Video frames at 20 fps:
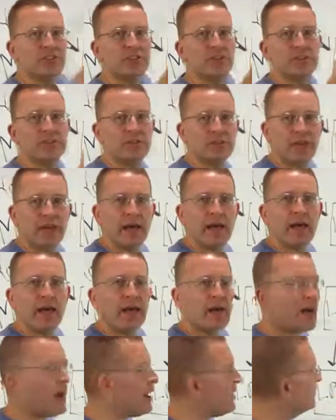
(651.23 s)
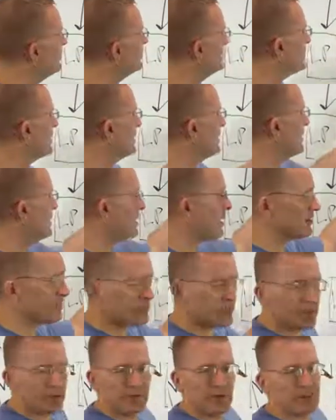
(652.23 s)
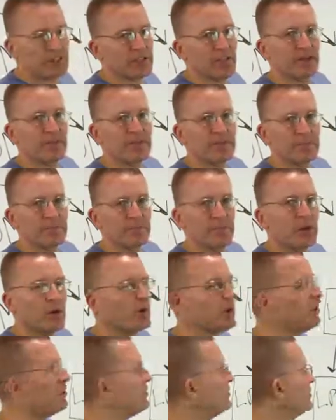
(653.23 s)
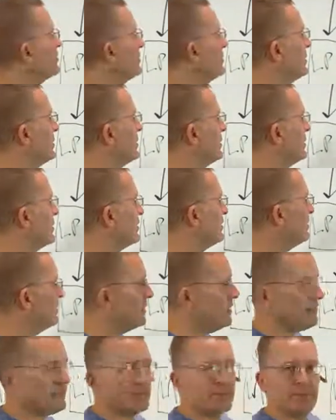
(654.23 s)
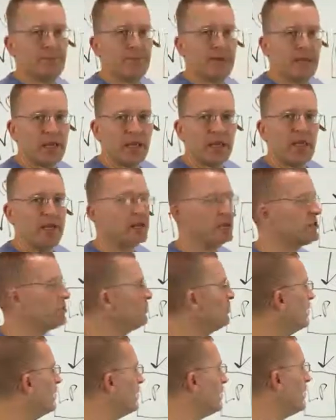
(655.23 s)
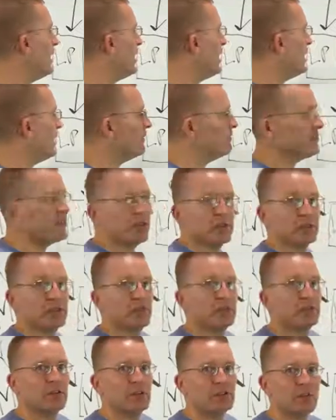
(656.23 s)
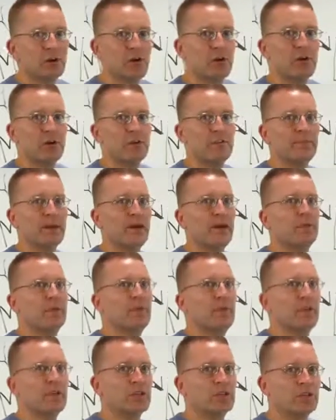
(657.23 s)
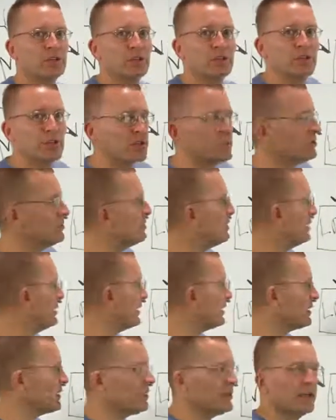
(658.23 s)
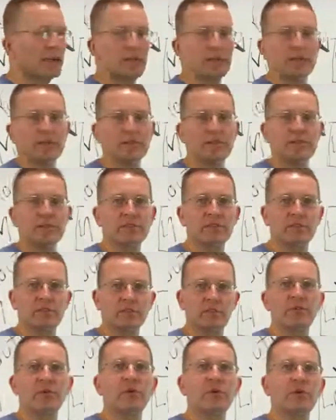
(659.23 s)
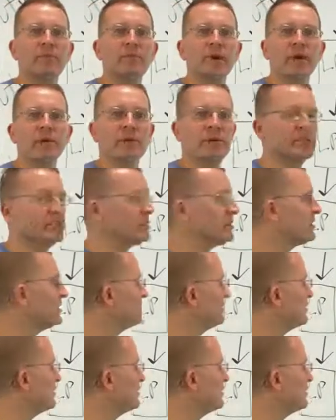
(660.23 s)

ways you can do that. I would say on pretty much every post or every page you want to have, to learn more about what you do, click here. To learn more about what